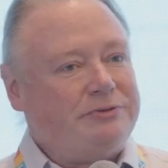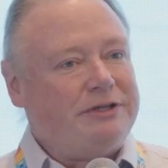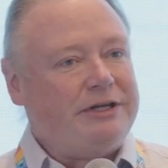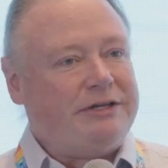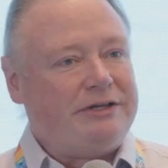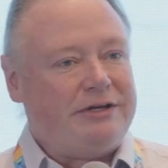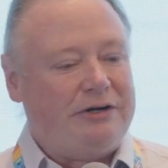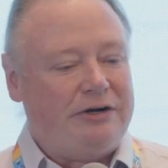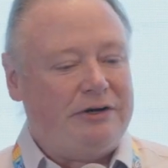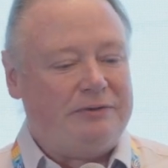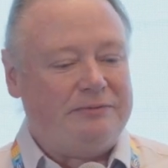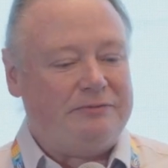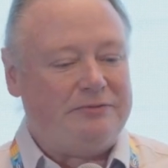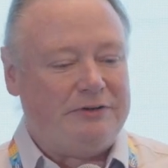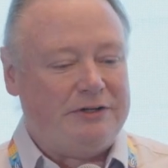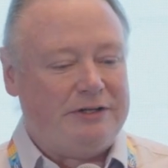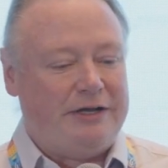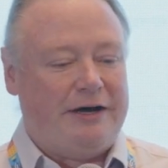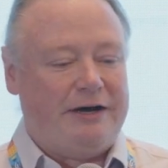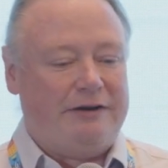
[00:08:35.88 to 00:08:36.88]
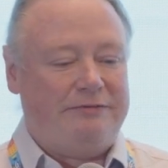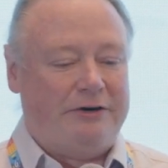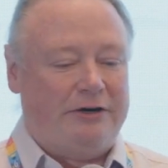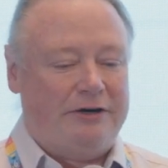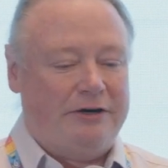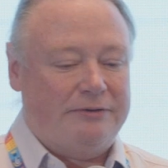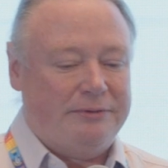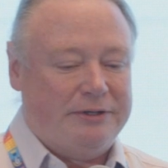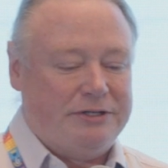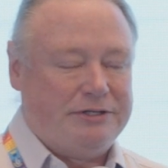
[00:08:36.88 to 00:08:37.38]
really the home for a lot of
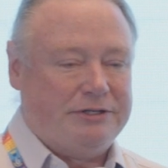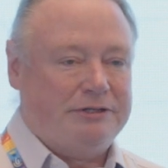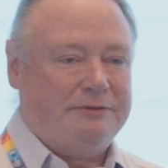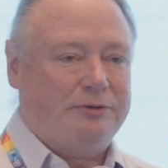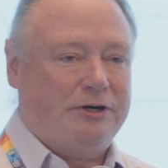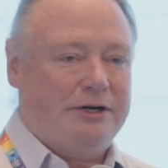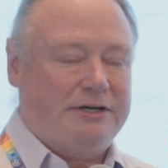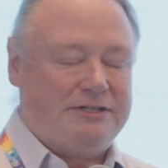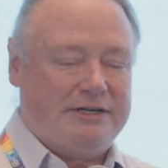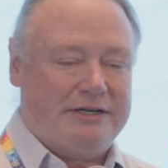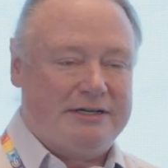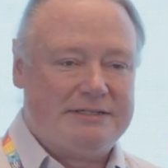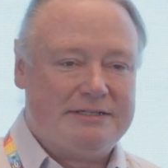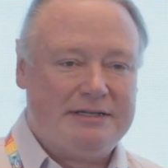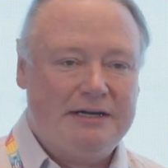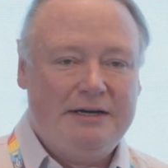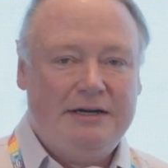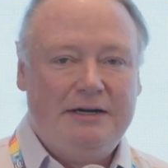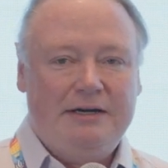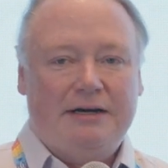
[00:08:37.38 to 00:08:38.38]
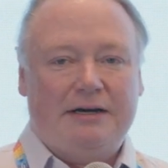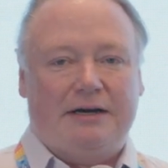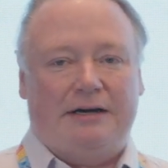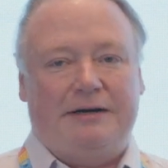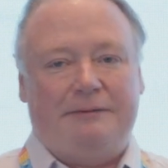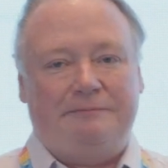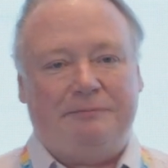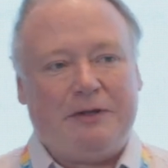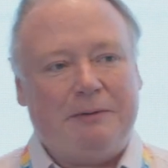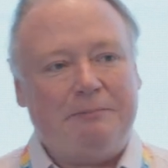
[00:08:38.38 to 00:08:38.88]
our original projects.
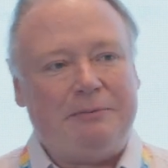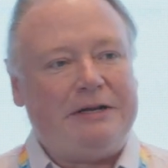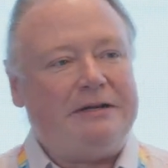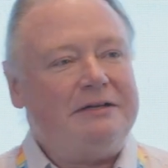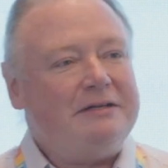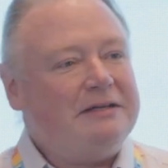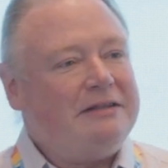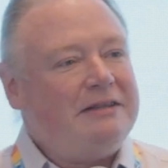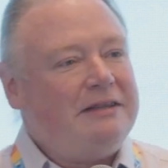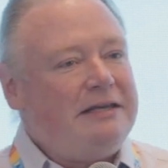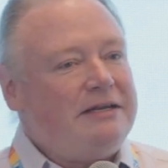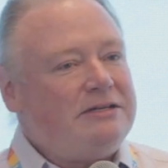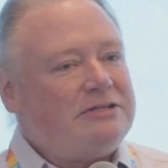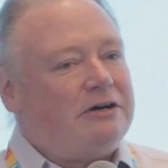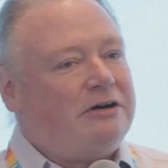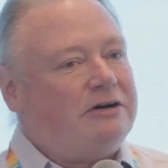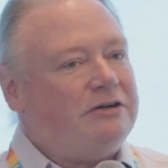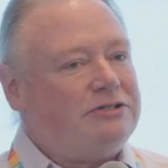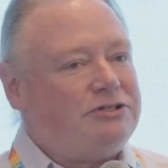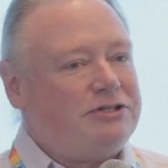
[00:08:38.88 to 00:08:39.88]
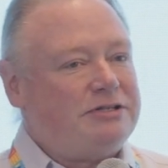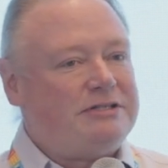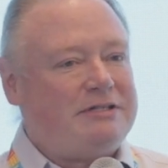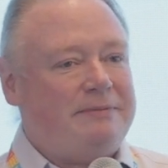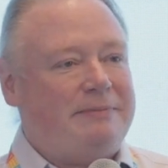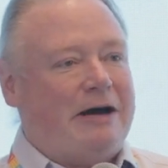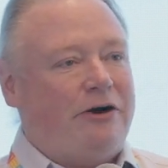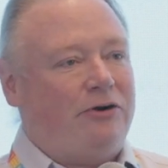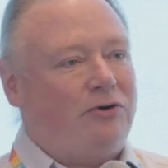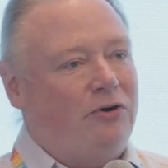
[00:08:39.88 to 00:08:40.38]
But these aren't just
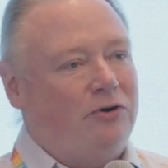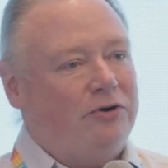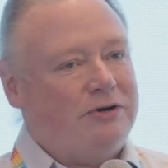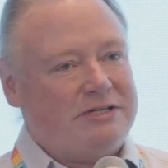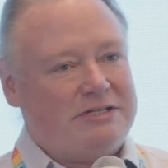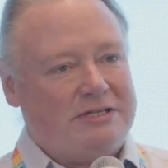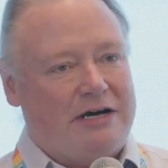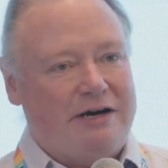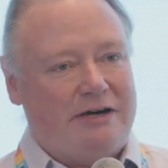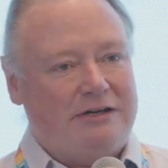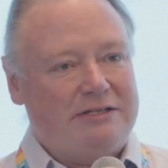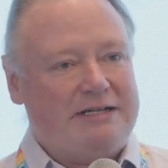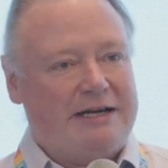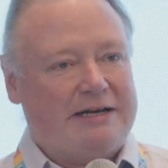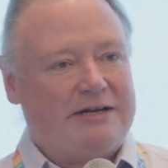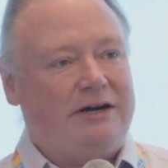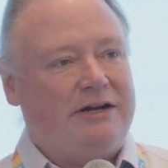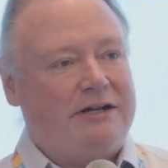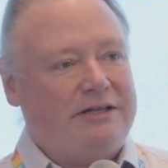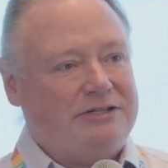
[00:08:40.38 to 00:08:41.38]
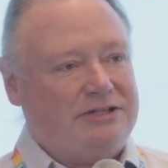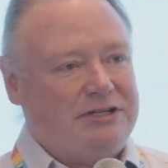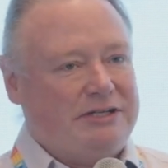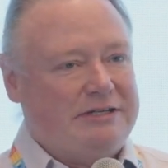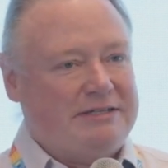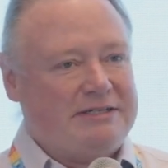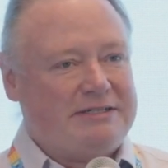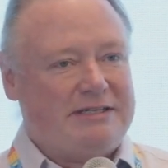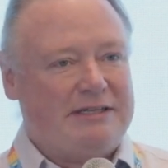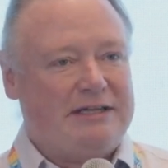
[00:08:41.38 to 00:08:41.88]
about horizontal technologies